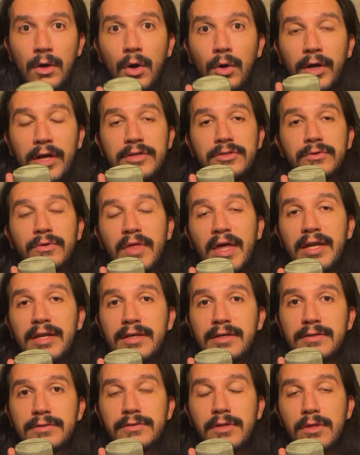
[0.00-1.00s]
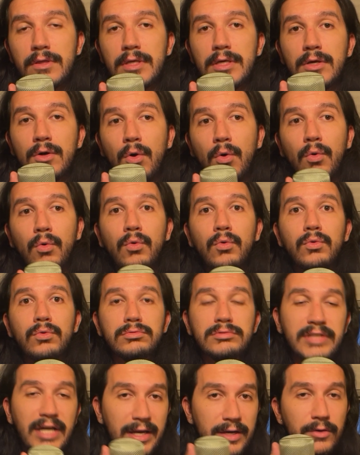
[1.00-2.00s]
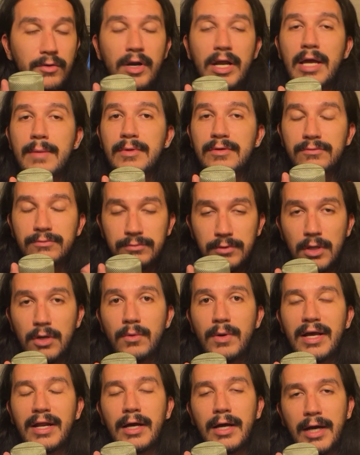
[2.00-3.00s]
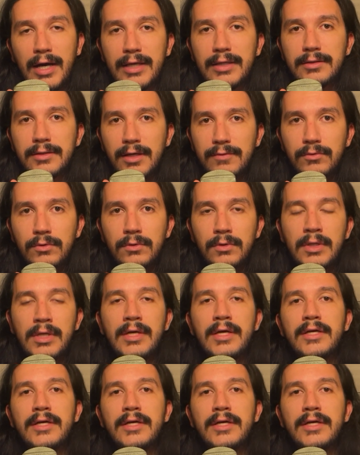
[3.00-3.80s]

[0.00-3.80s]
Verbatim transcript: Okay, so that is the whole diagram and flow at a high level.